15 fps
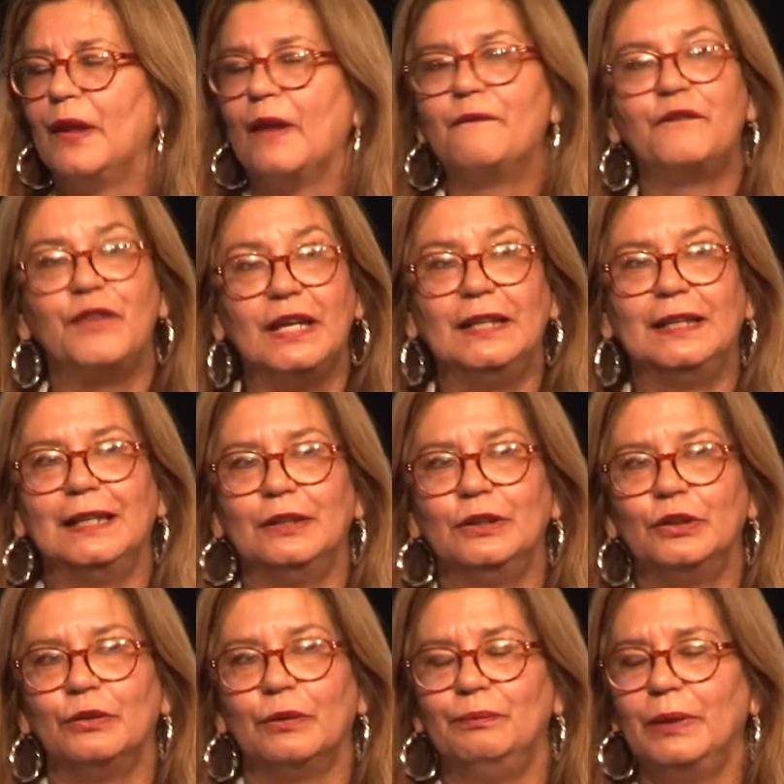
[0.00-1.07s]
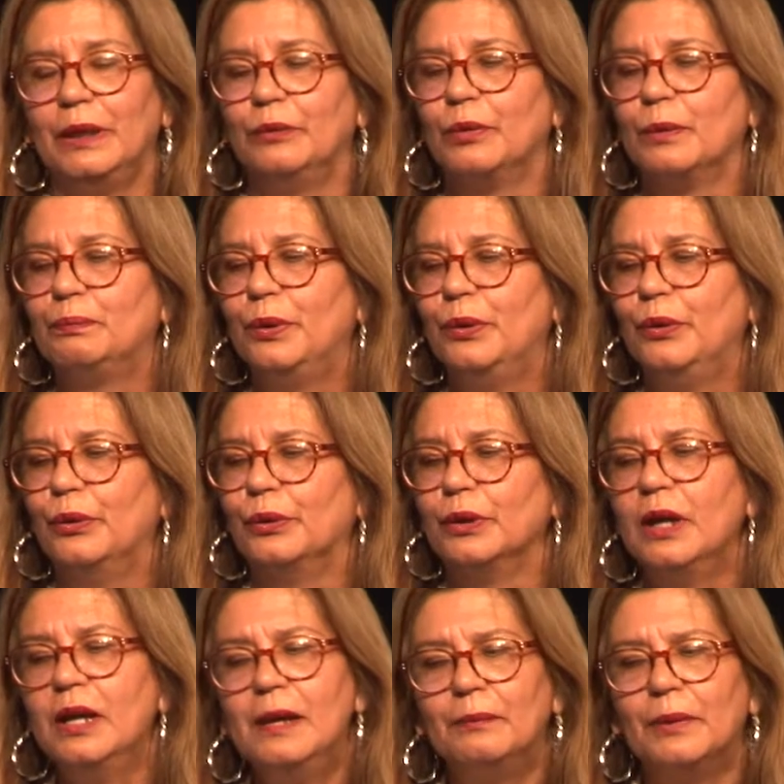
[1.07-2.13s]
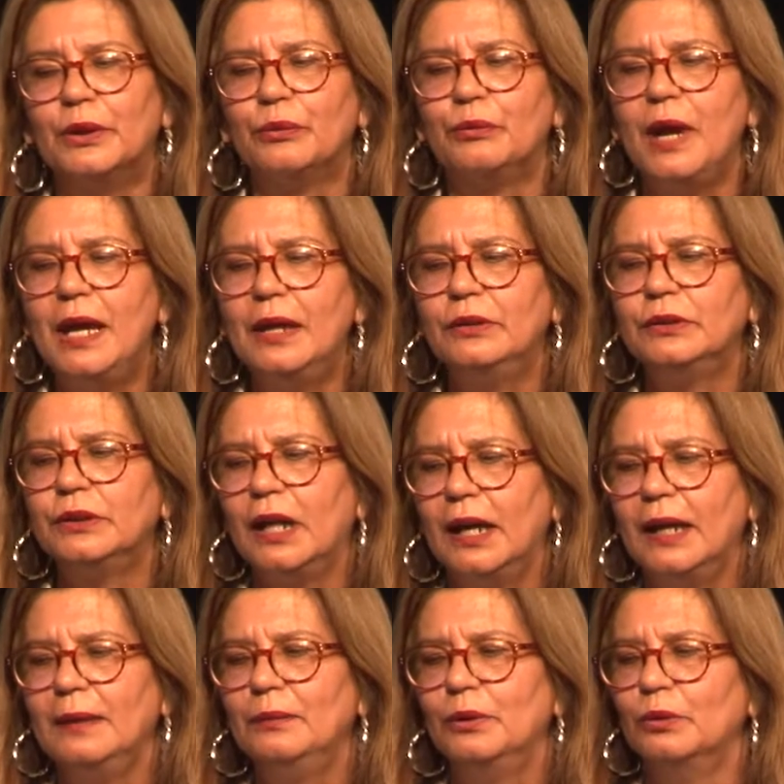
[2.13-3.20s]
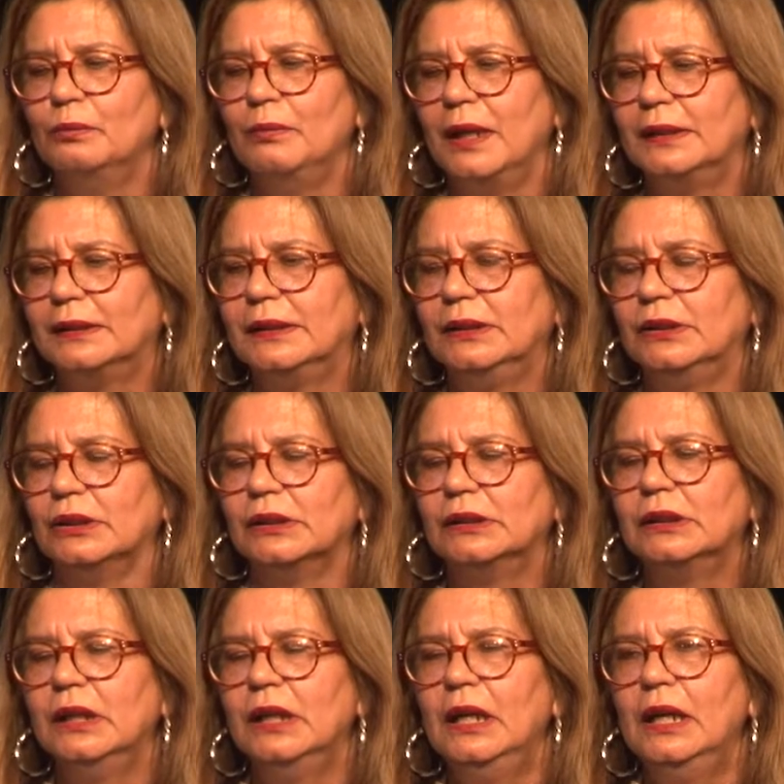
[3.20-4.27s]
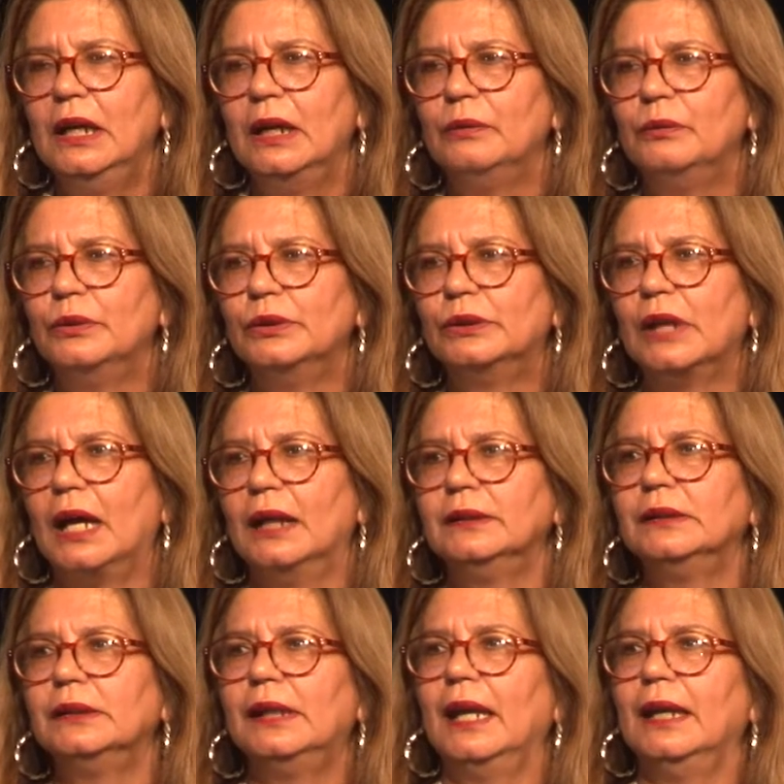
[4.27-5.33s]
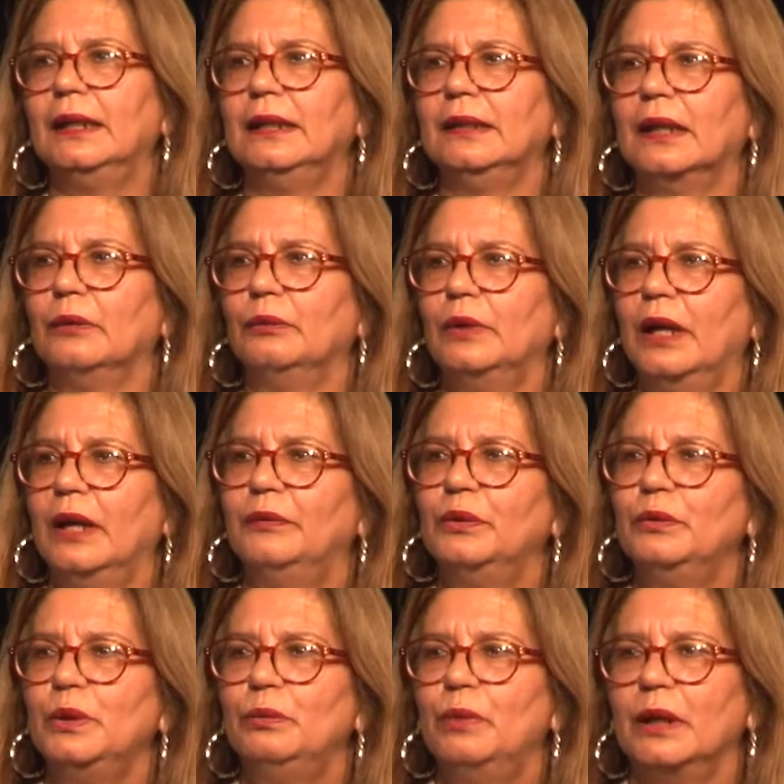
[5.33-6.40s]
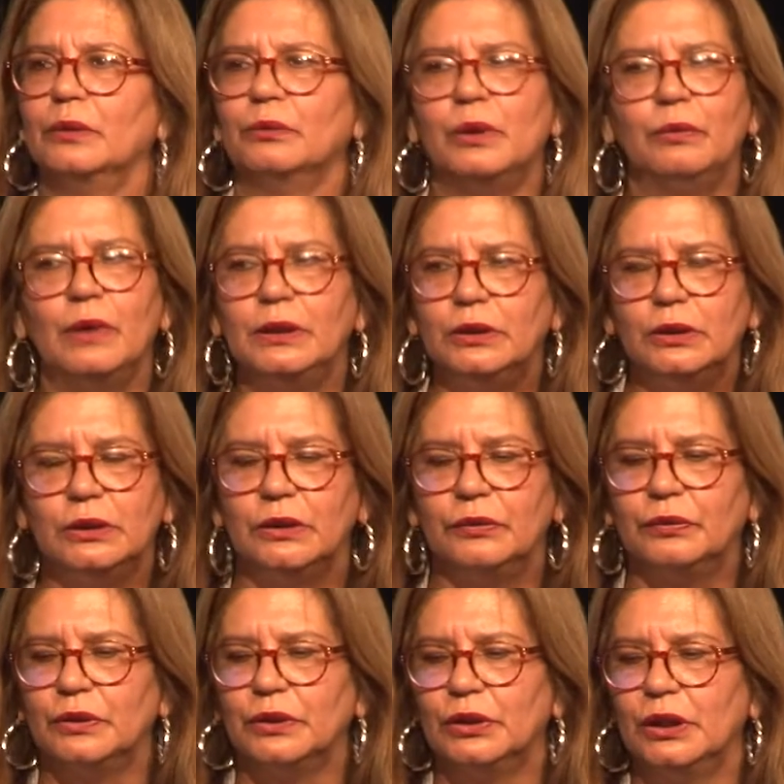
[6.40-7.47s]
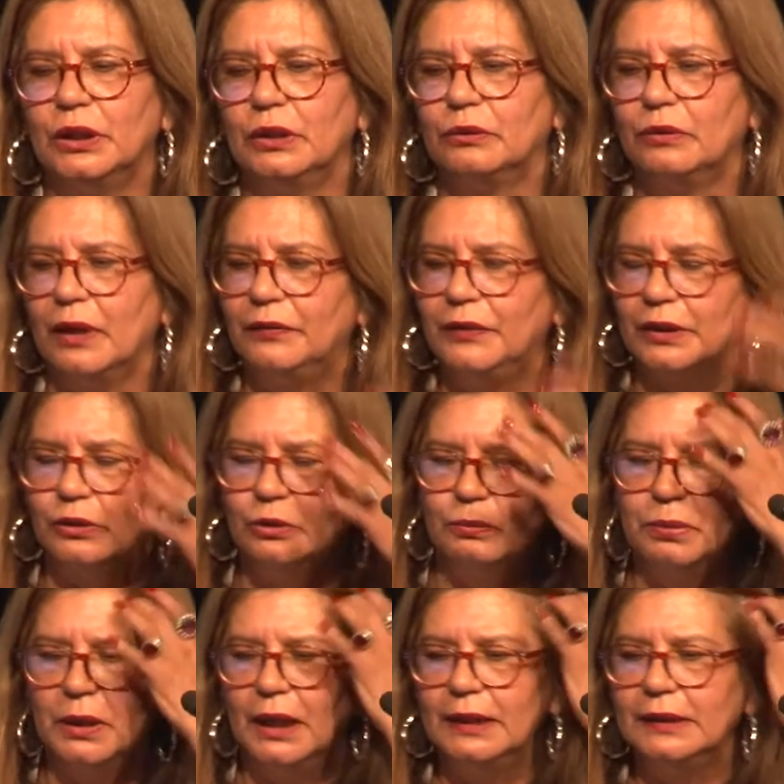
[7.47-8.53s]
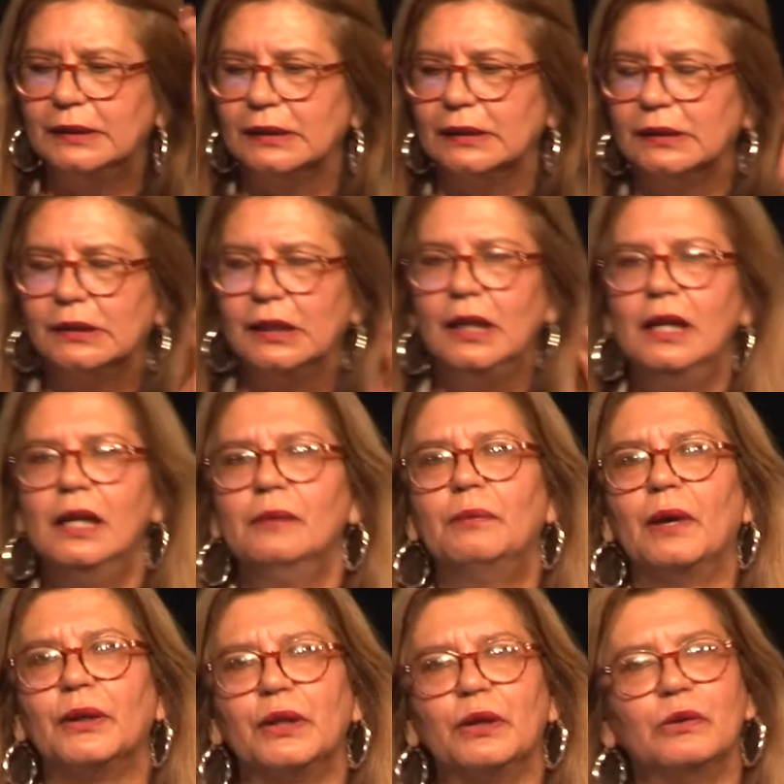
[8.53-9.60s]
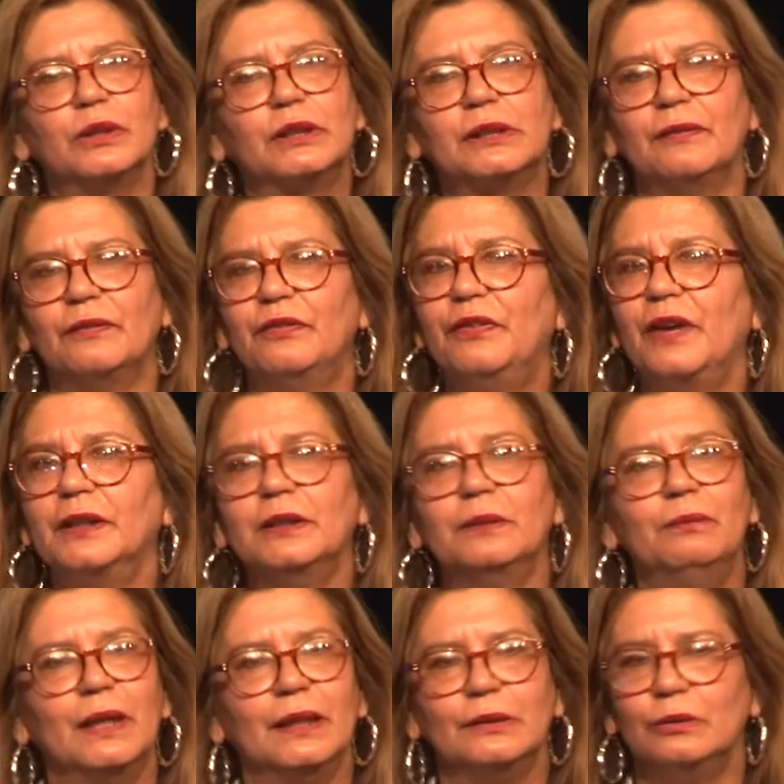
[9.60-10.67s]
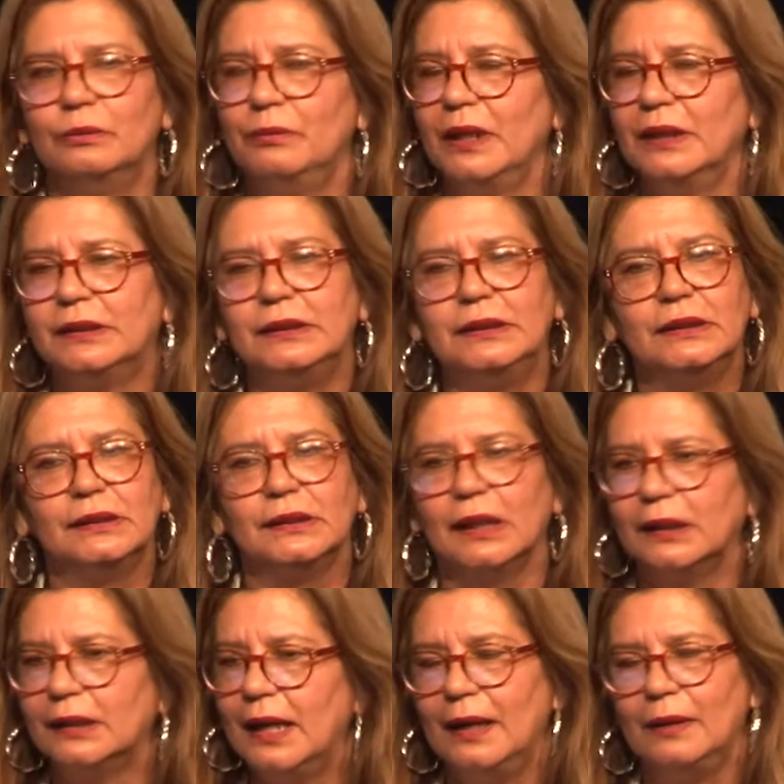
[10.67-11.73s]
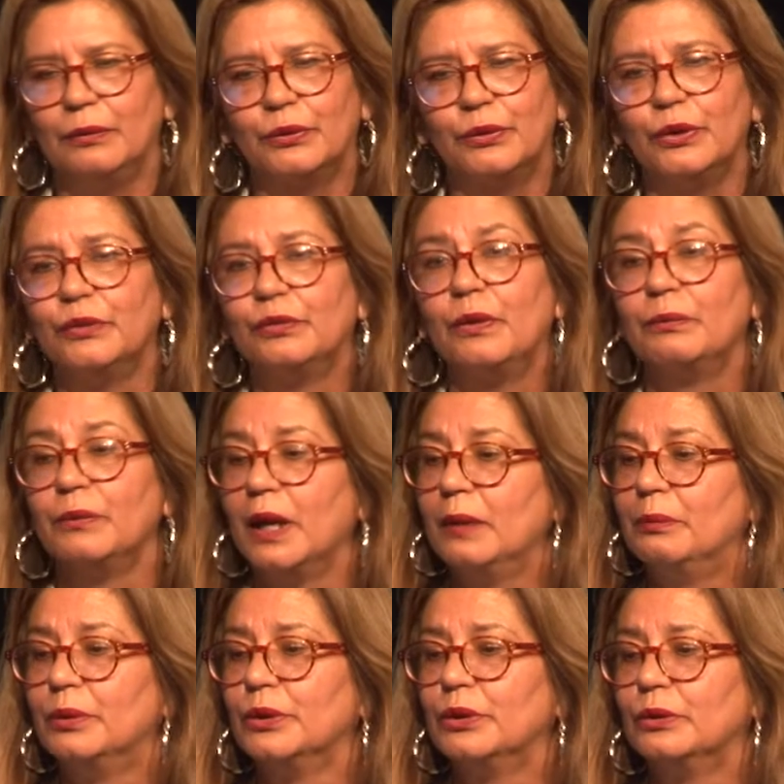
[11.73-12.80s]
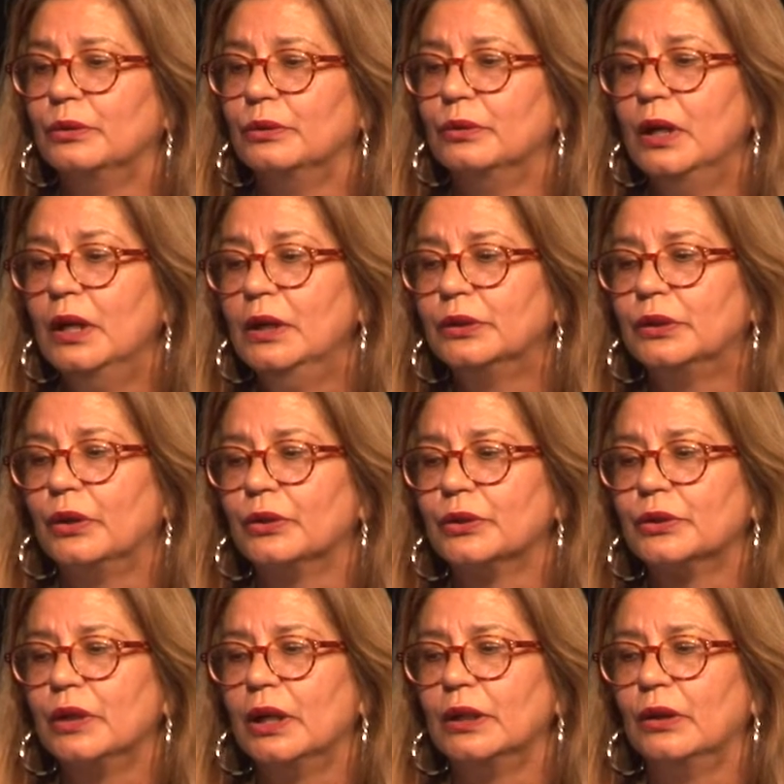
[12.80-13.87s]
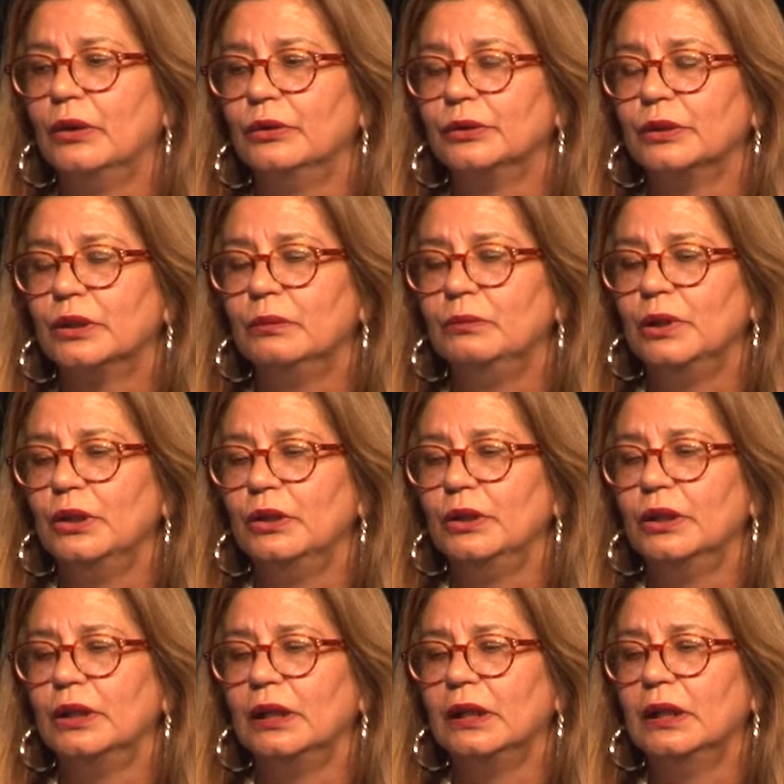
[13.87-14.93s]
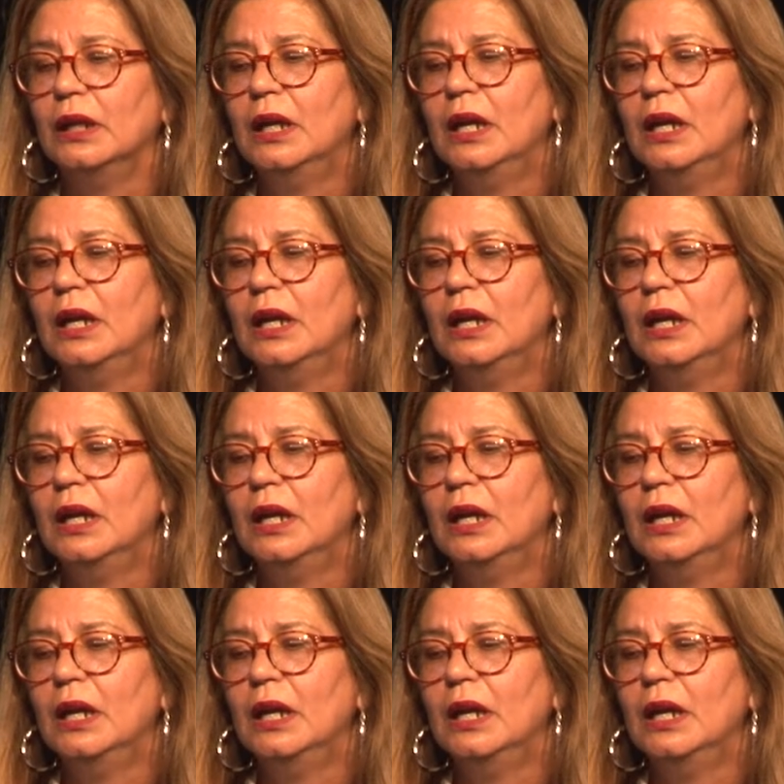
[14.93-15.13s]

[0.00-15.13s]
feed into a big report. But the round table messages, it was uncanny that wherever we went to different geographical places, but there were some fundamental messages that came through from the Aboriginal Torres Strait Islander community.